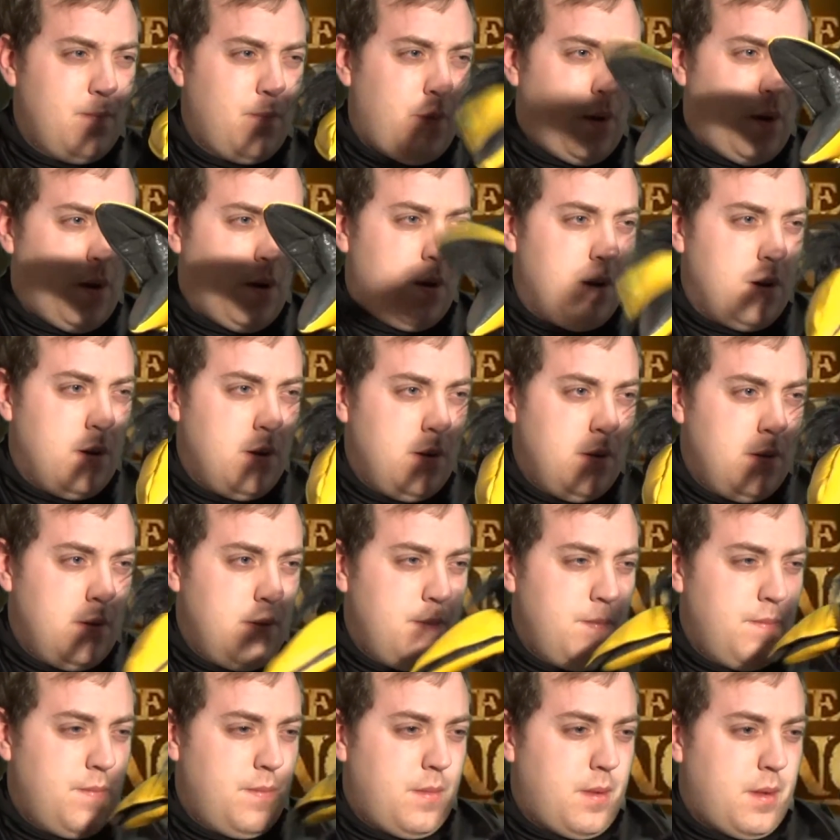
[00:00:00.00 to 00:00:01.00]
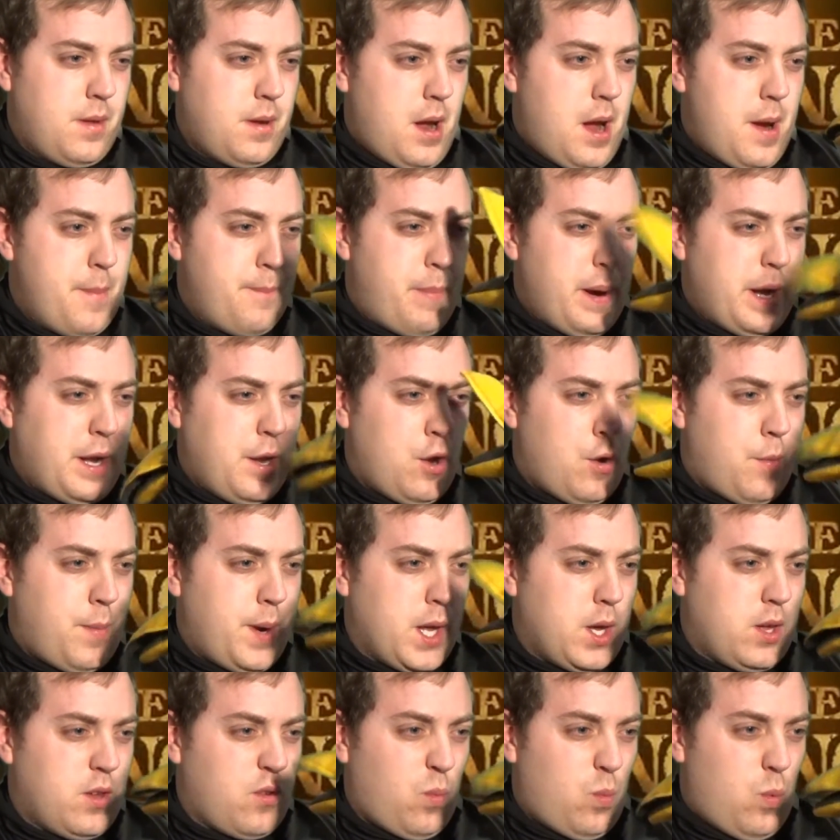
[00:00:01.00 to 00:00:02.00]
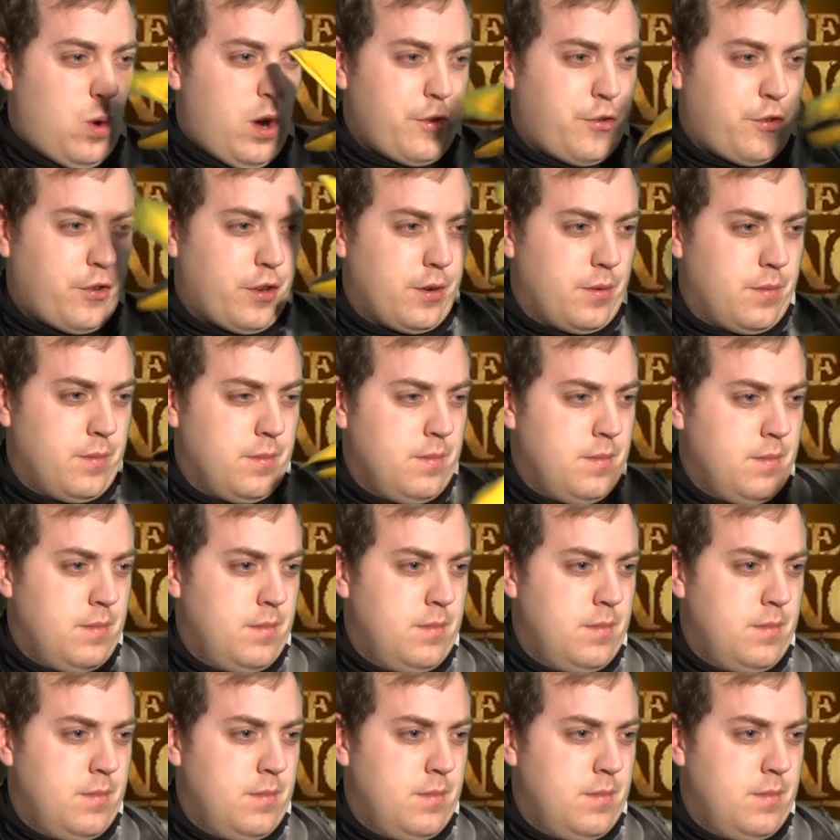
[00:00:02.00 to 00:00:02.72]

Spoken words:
Hmm. I bet nobody is watching.